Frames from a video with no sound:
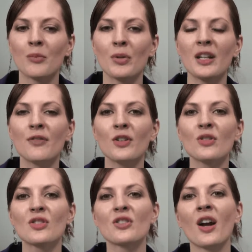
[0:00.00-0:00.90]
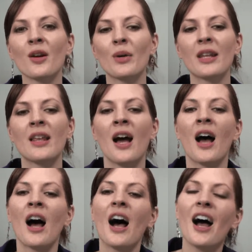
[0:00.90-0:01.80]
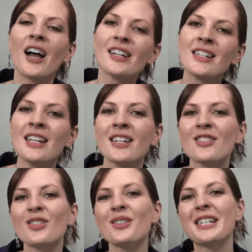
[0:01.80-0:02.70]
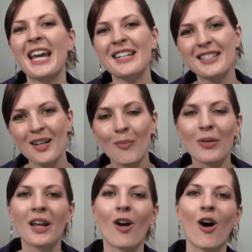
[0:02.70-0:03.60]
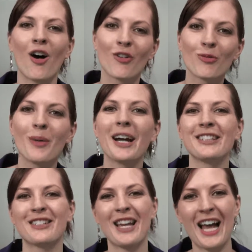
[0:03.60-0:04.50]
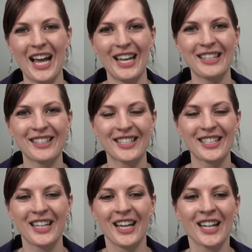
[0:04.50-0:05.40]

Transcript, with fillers: But if you start with, I need to get something off my chest,